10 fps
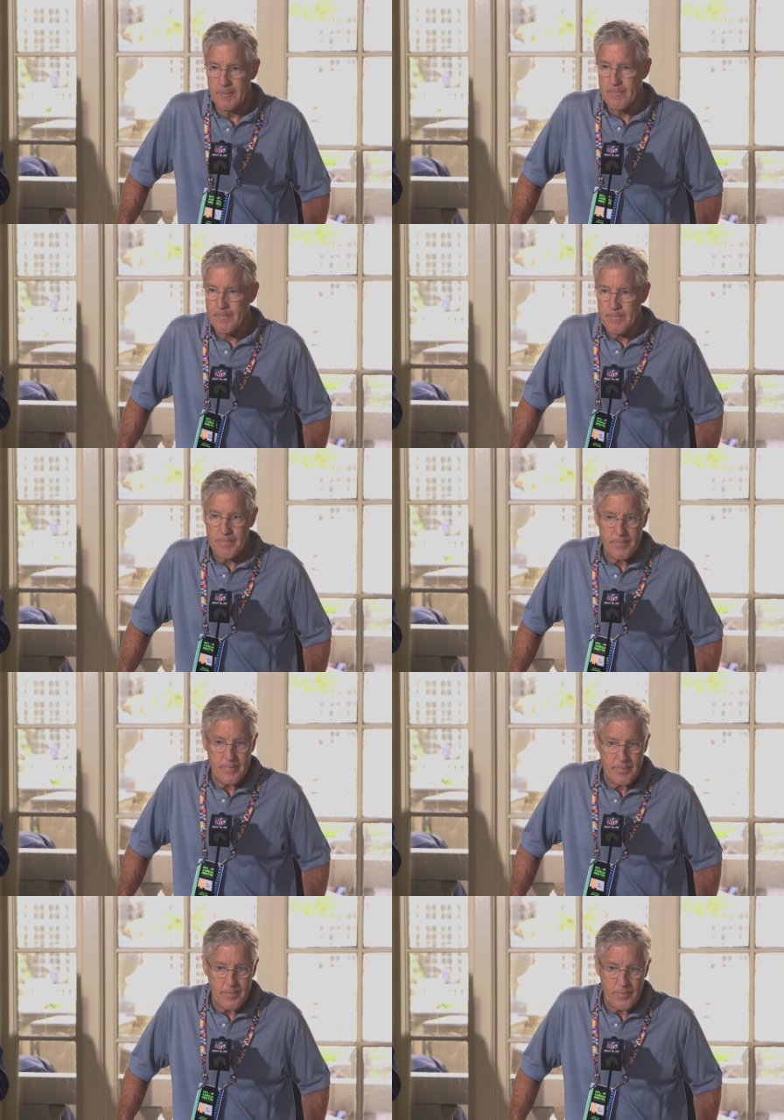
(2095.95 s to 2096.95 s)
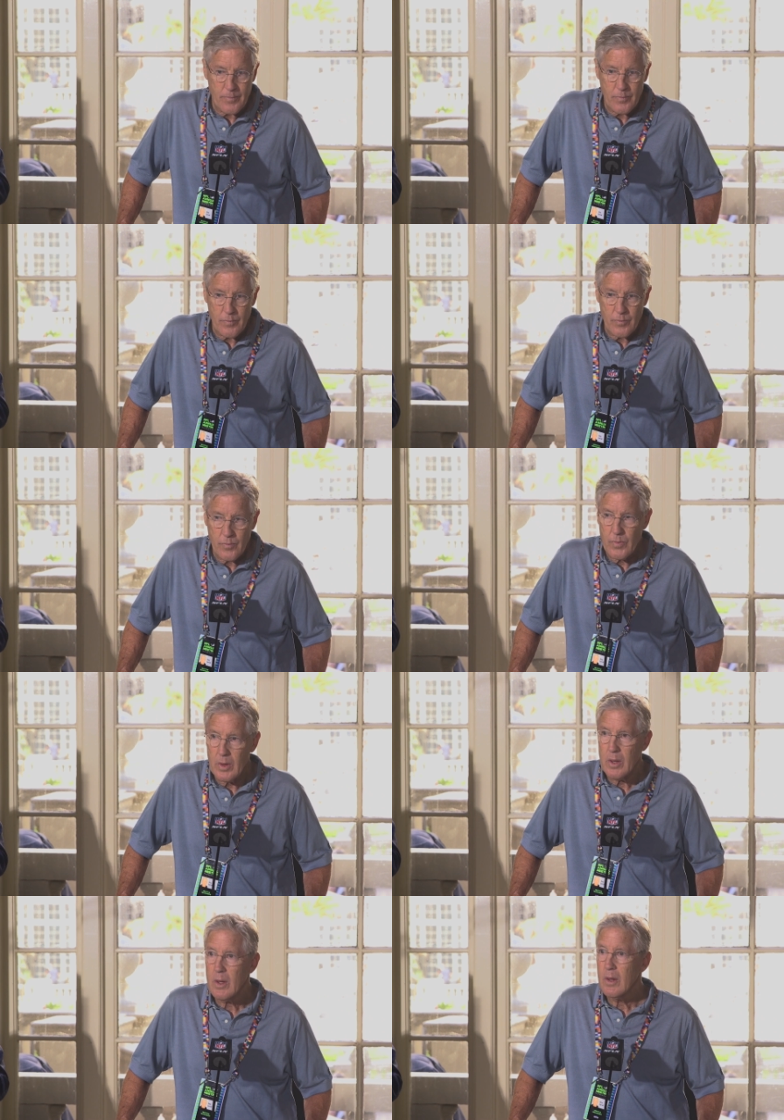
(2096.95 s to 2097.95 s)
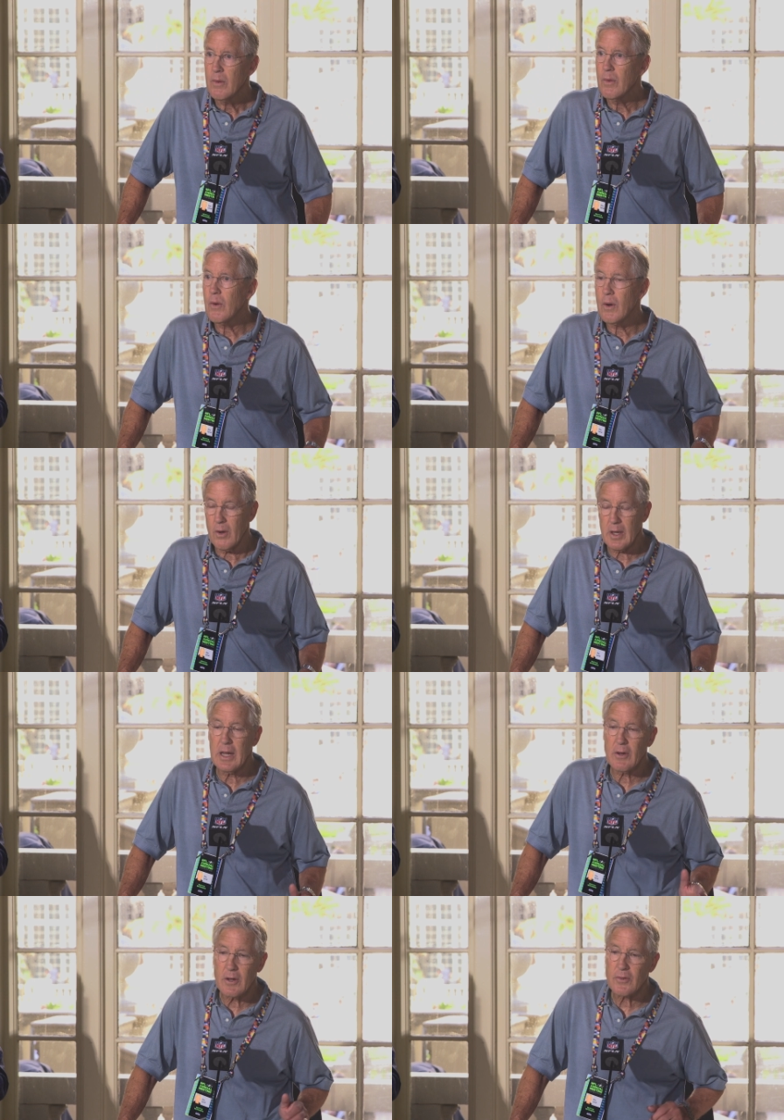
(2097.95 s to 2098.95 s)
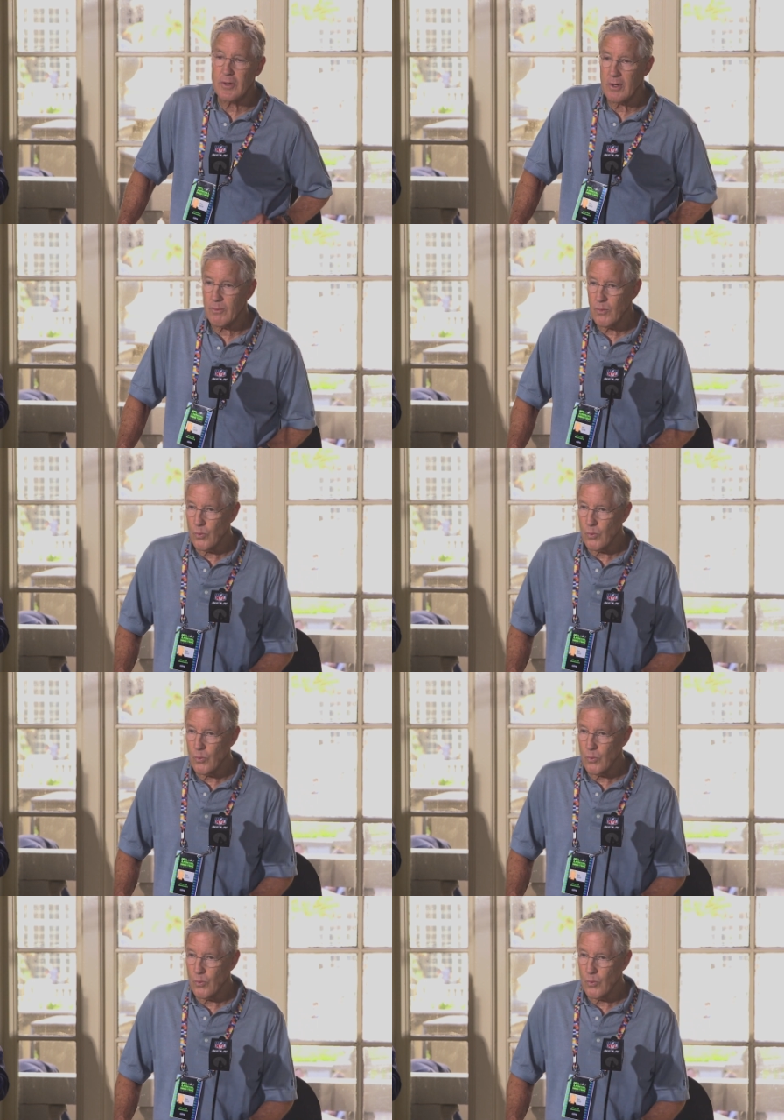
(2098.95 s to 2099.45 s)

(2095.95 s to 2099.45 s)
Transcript: What are well, they better at because of 707? Just concepts? Okay, here, here's the deal.